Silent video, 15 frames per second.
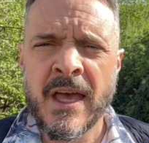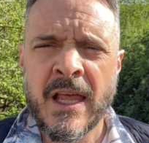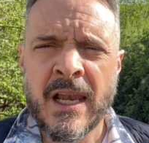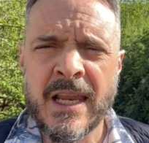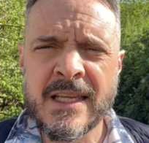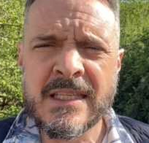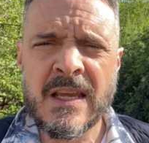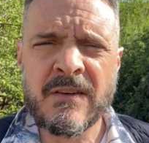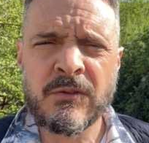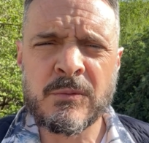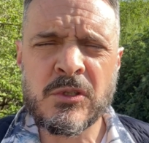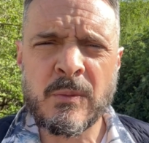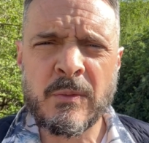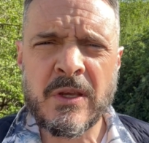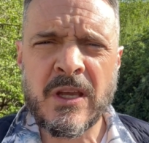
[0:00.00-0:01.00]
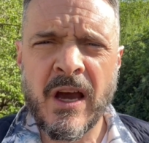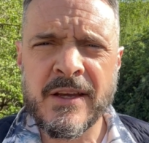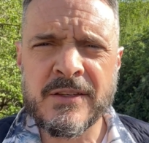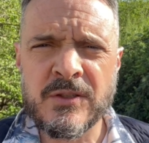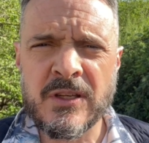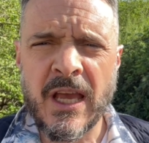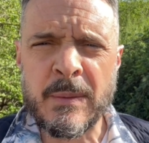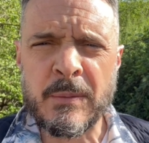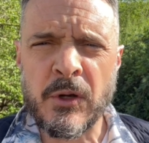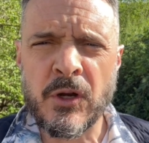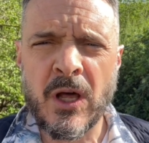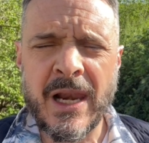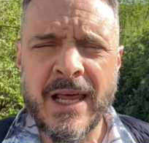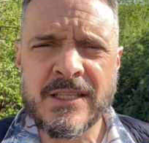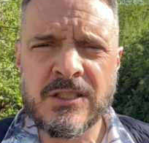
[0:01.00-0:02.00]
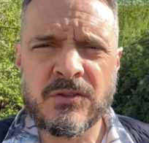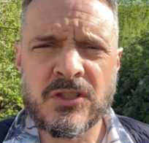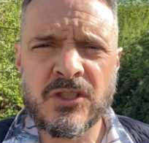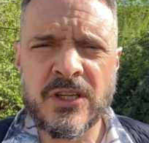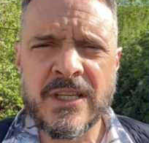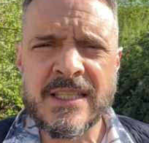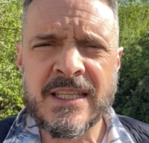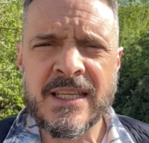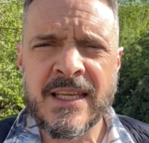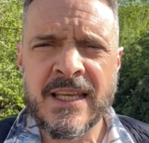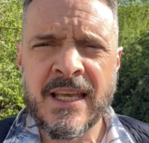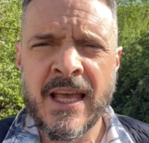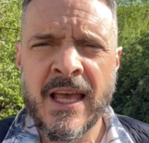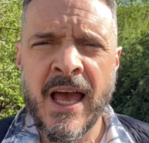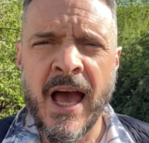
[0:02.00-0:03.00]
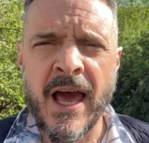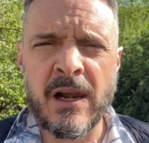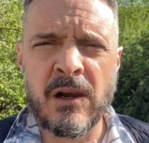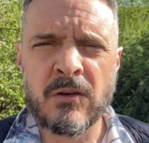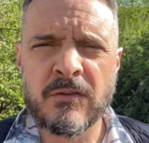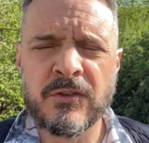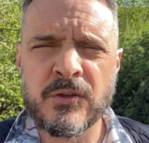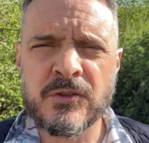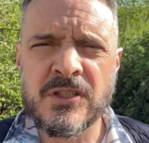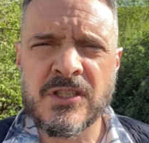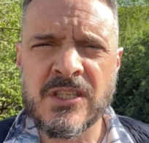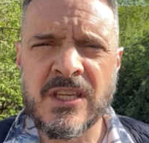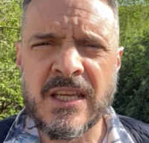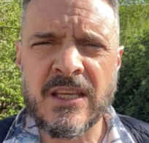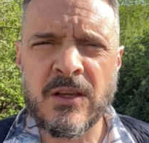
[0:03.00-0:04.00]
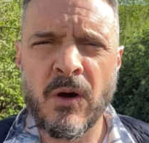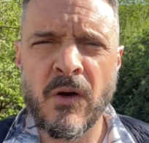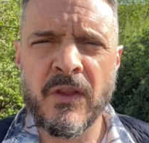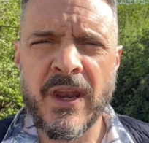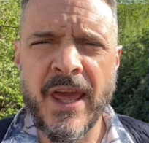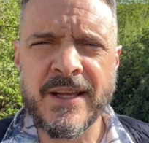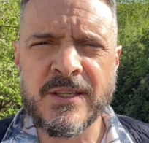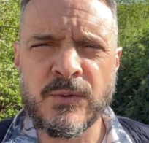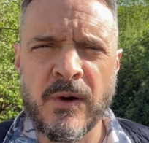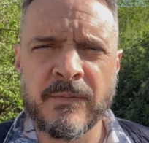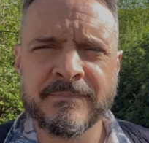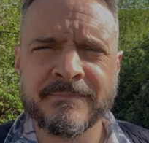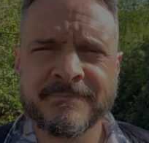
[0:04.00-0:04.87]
Let's hear from some of the guys who came on our last retreat. I look forward to seeing you on the next one.